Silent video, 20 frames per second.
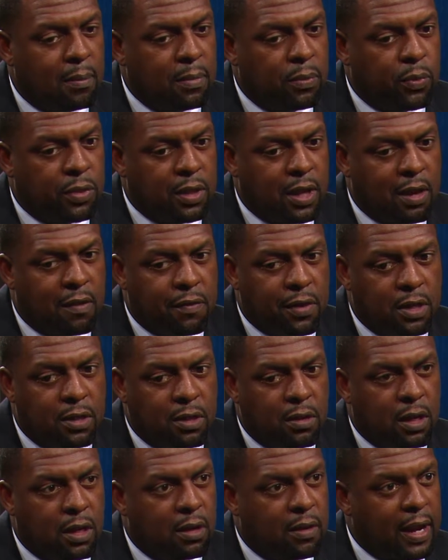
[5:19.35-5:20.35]
with every
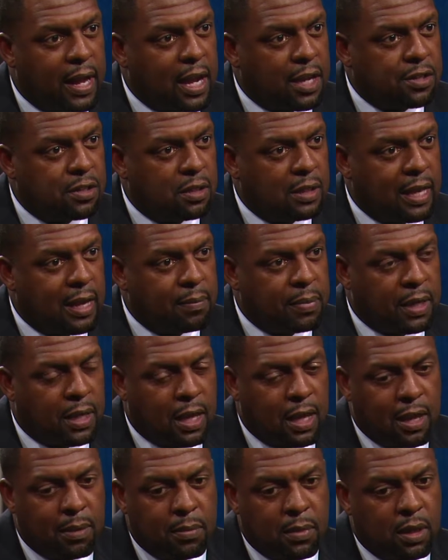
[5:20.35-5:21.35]
adult interaction, that
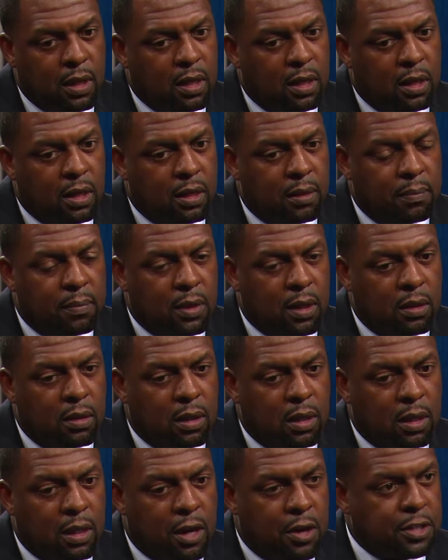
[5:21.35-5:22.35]
became a,
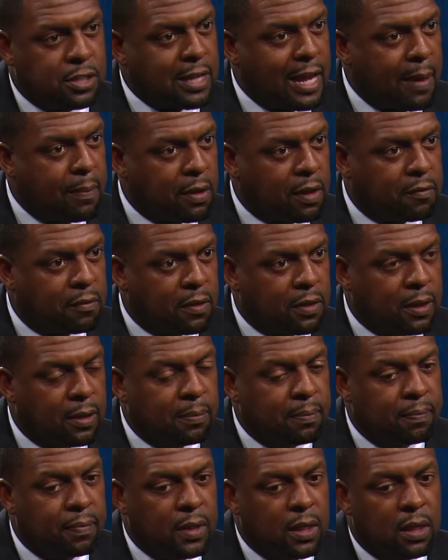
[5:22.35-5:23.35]
a large topic for
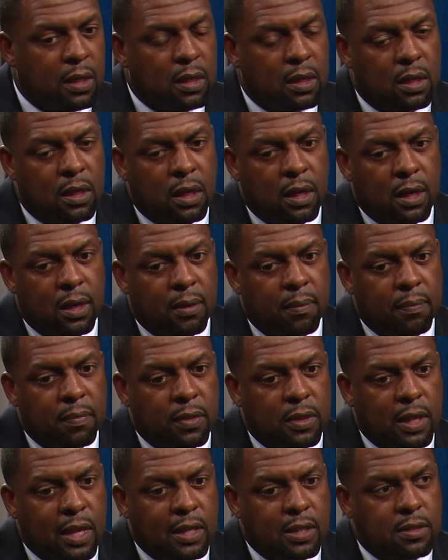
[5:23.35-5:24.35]
them. Um, so
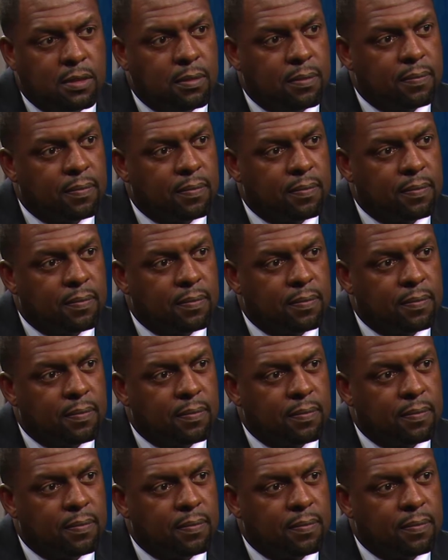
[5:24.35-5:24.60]
how they, do you